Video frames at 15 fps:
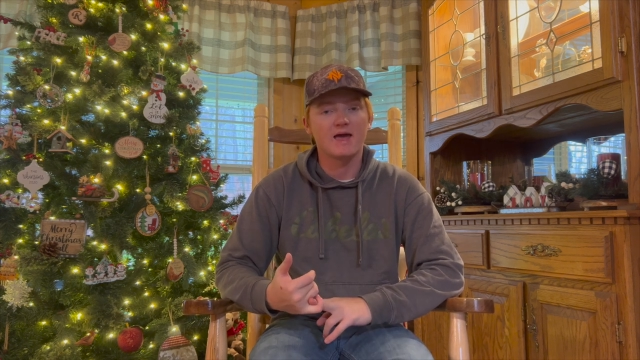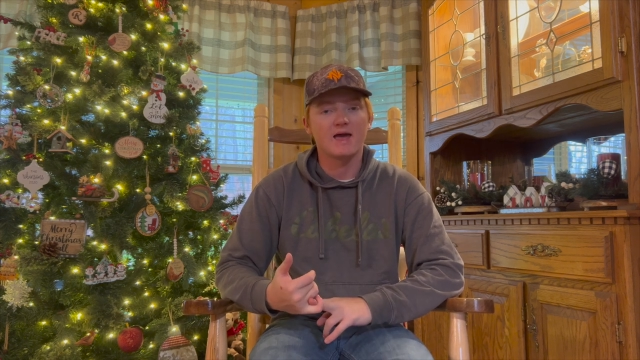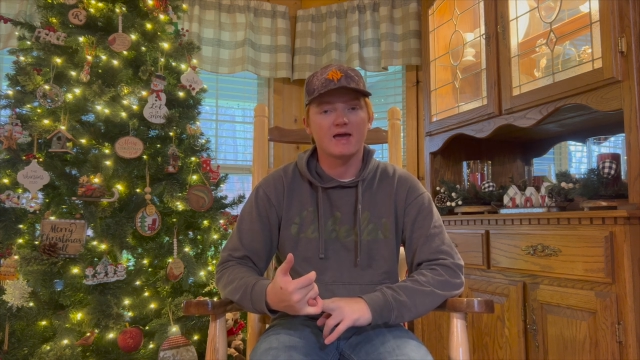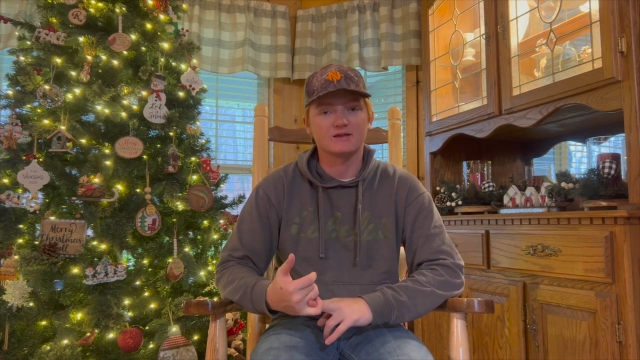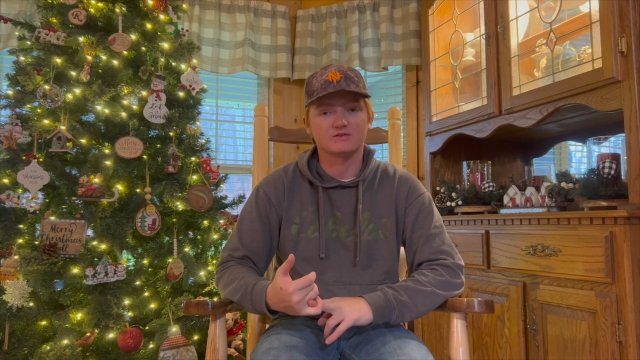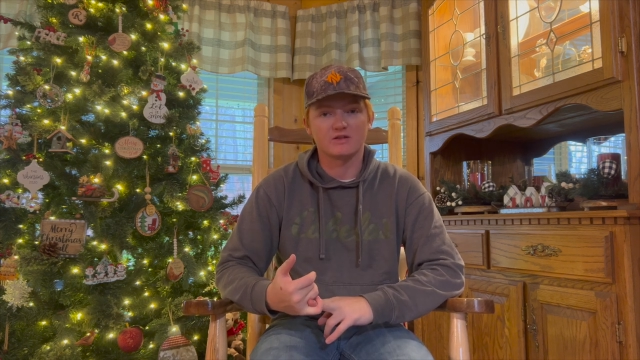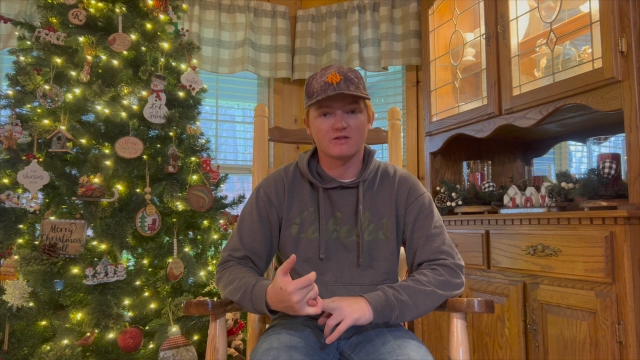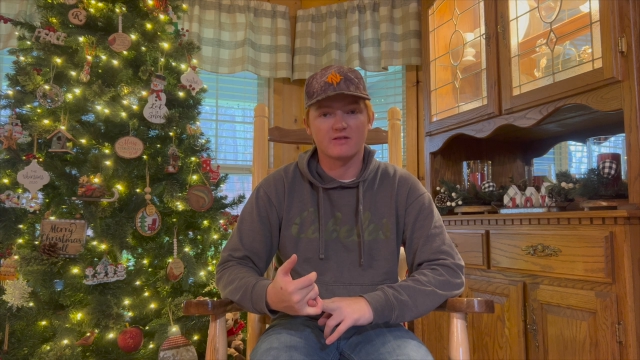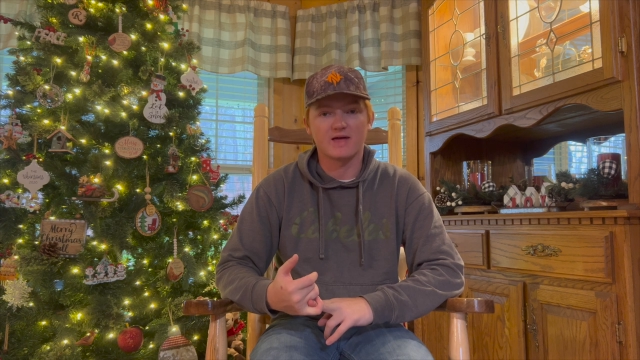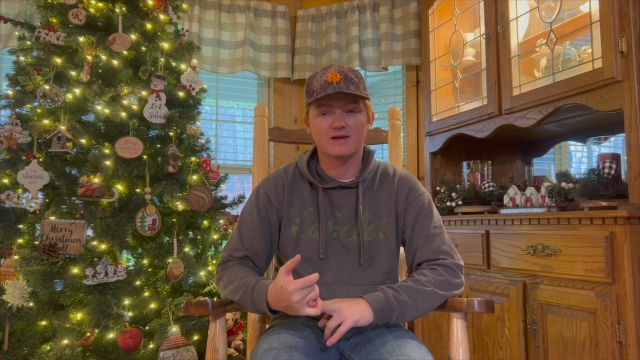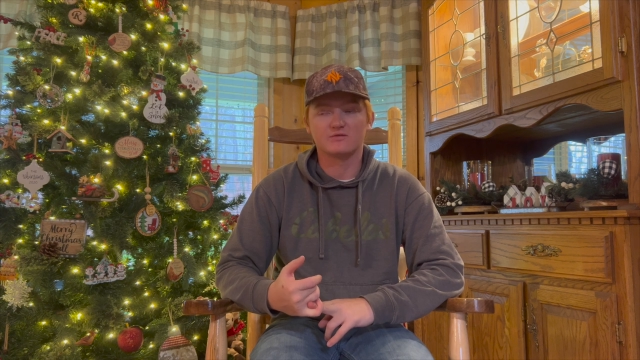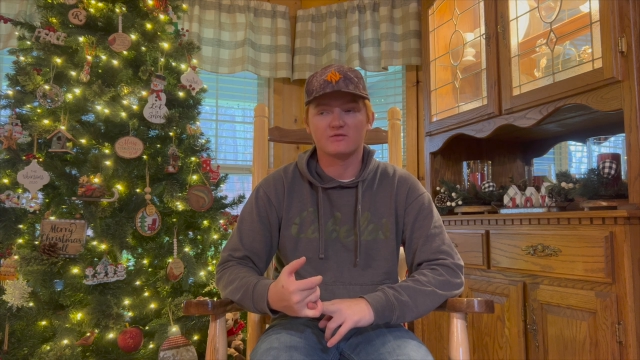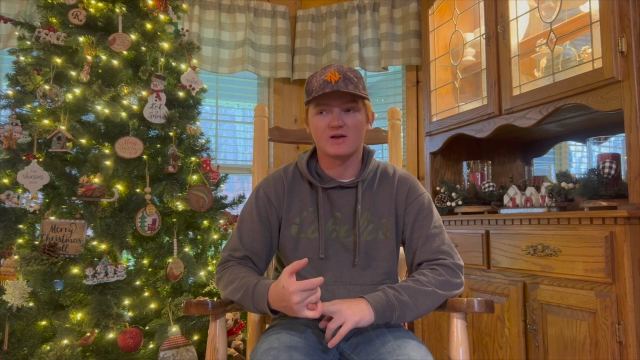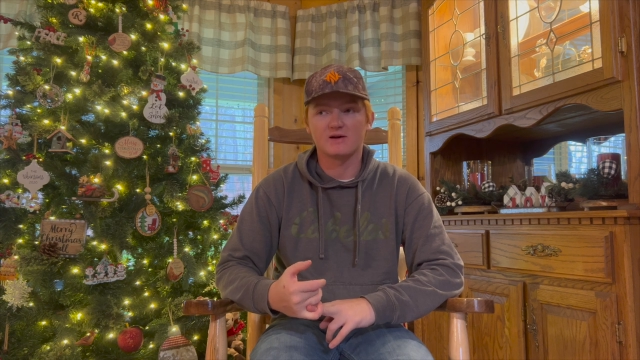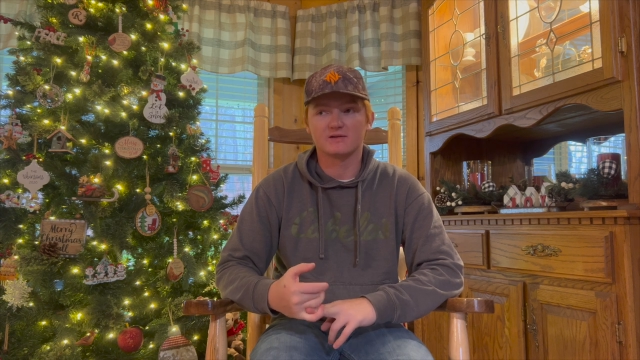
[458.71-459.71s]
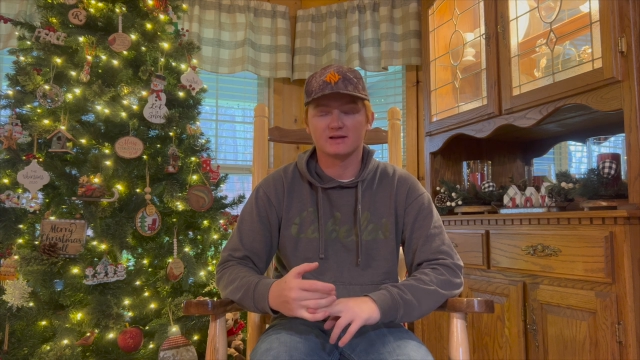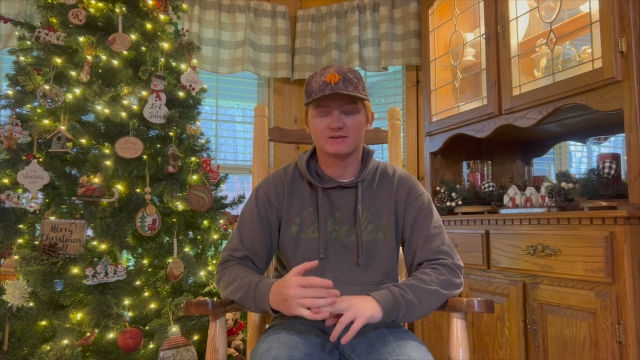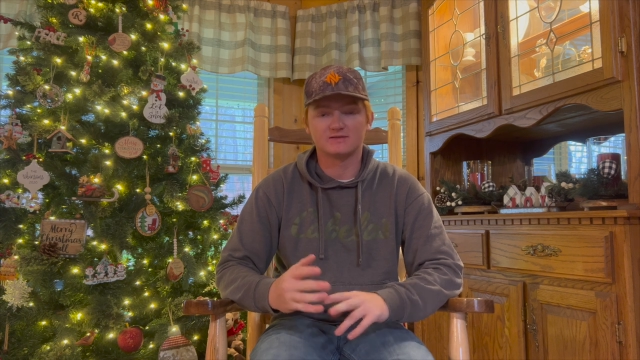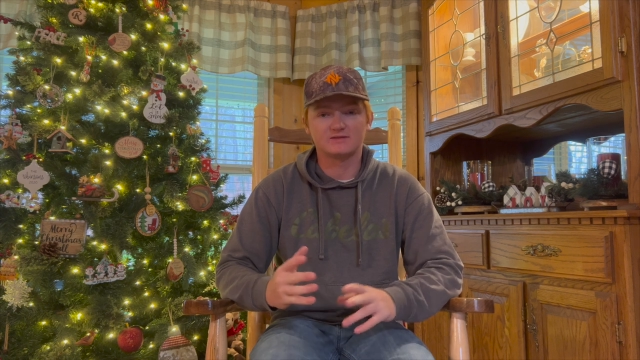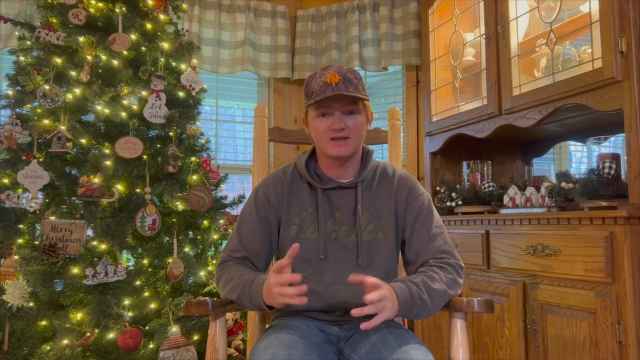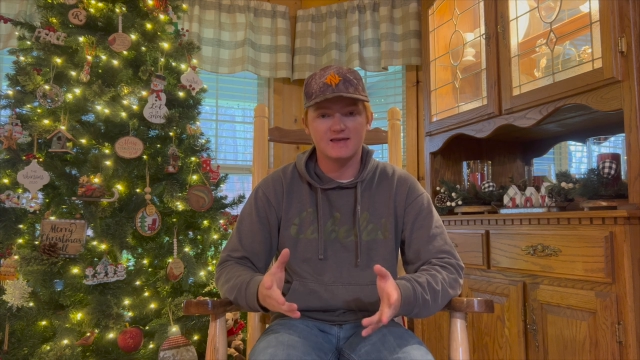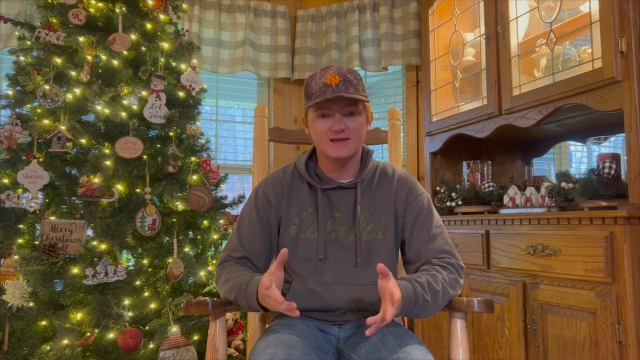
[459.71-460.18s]
and said that they had found a
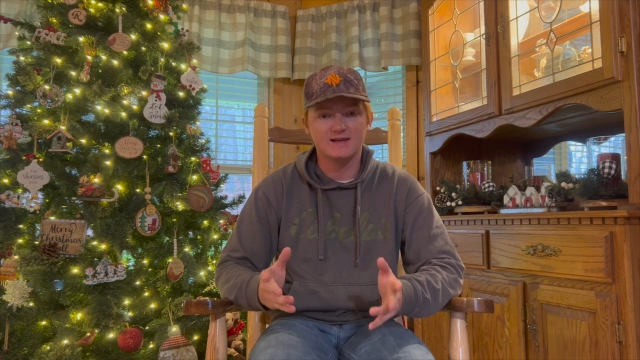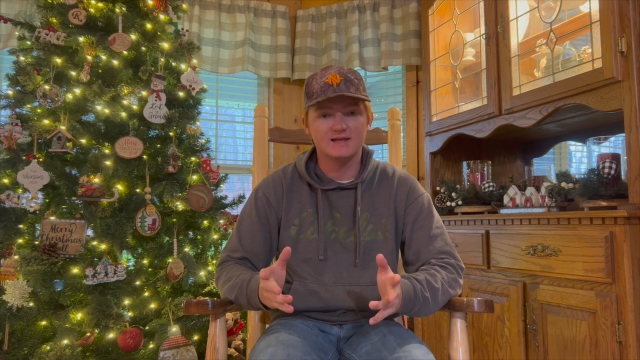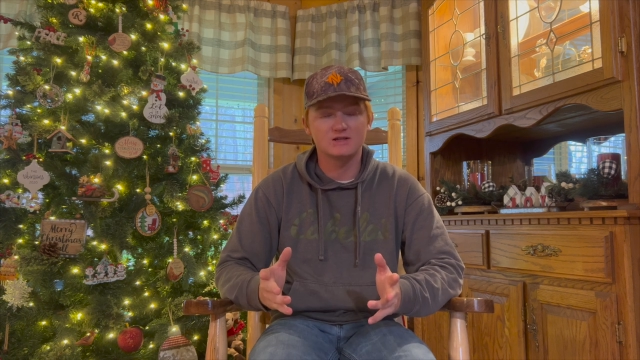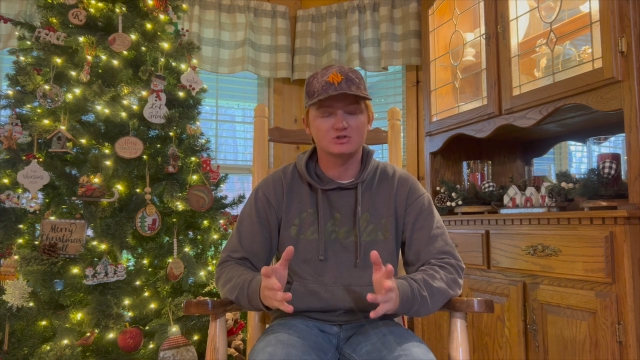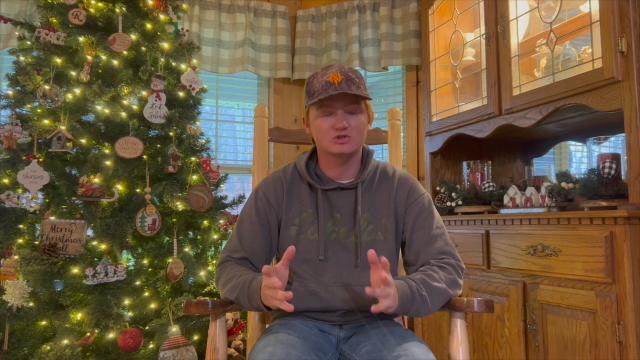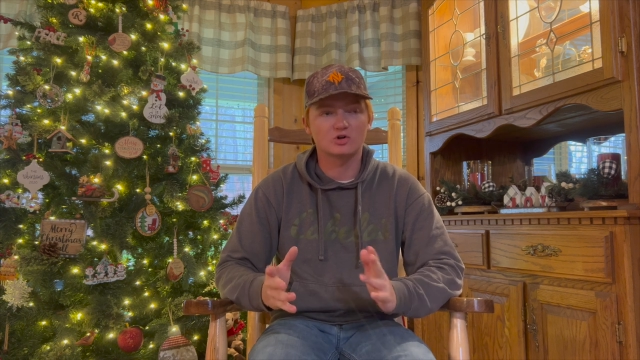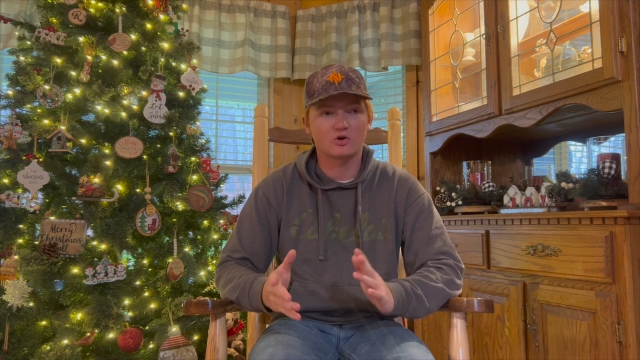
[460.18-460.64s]
10-inch